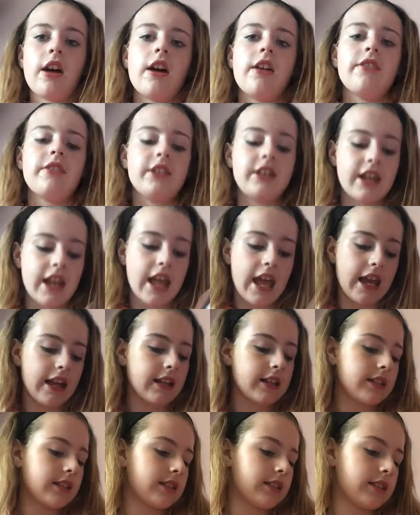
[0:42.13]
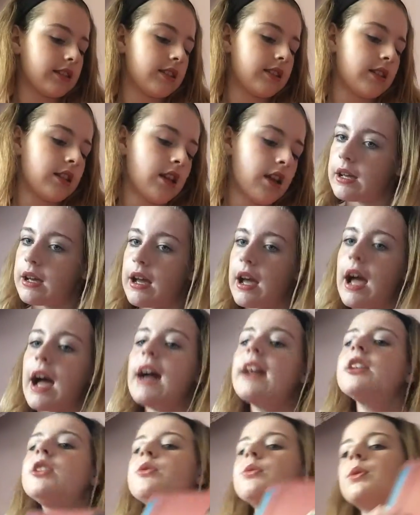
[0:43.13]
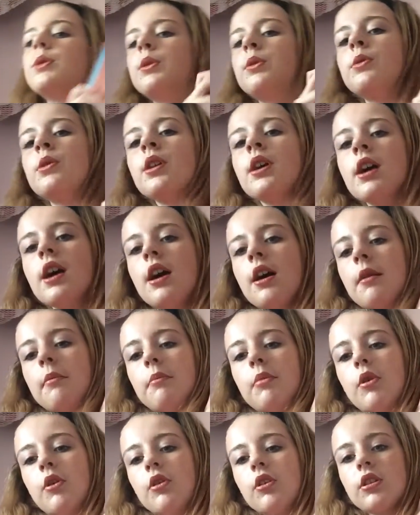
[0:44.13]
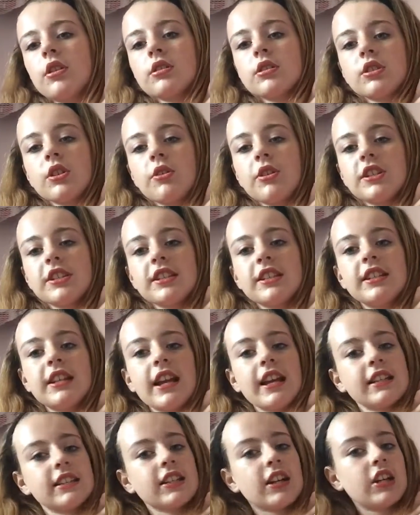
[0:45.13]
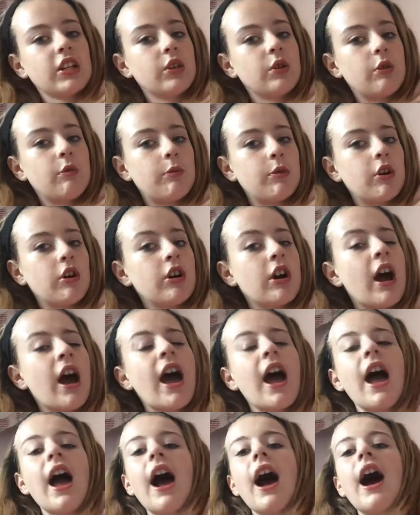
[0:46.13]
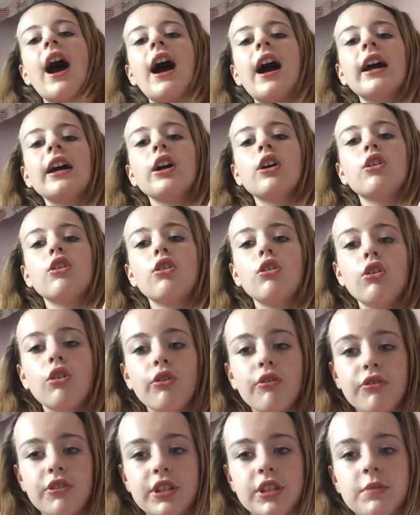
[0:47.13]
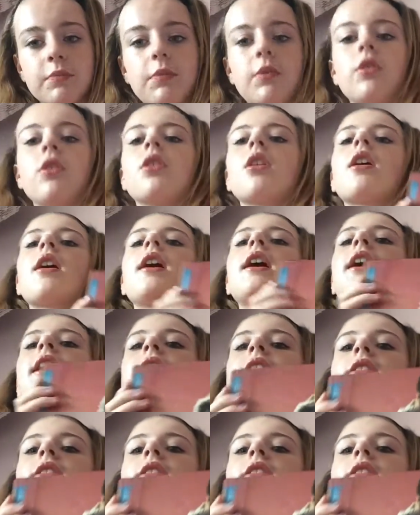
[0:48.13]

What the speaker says: the next annual book. So it's the next annual book. I love this book. I